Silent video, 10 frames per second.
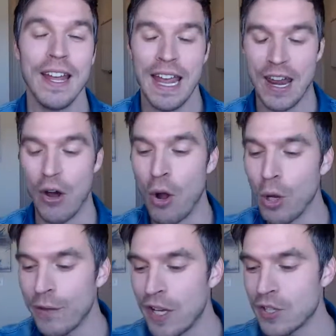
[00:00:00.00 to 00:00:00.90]
And all
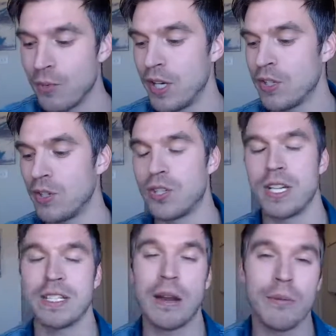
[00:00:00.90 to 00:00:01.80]
of his research
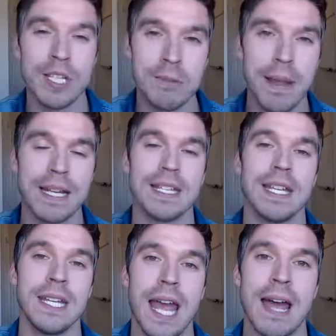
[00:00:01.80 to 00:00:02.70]
says that respect
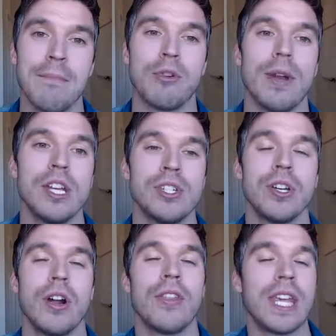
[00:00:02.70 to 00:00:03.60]
and admiration
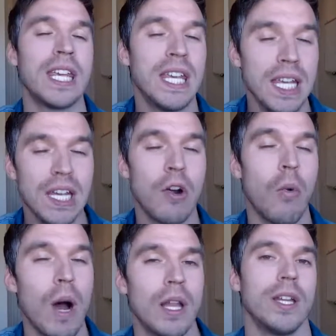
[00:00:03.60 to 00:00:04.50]
are the key
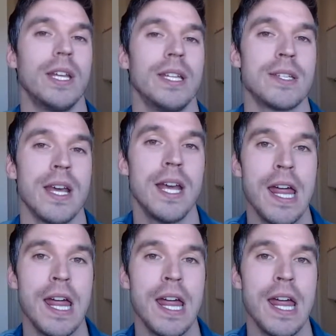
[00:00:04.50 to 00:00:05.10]
qualities